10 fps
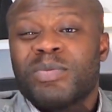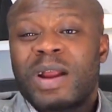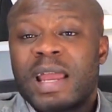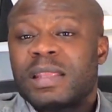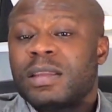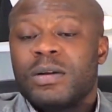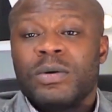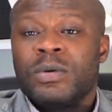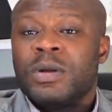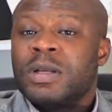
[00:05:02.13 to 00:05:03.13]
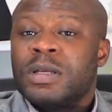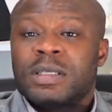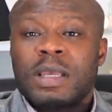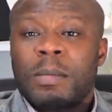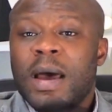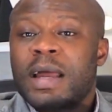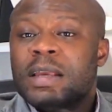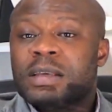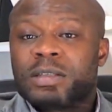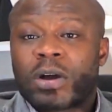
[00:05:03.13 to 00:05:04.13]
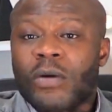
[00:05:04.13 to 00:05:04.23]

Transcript: brand new, somebody is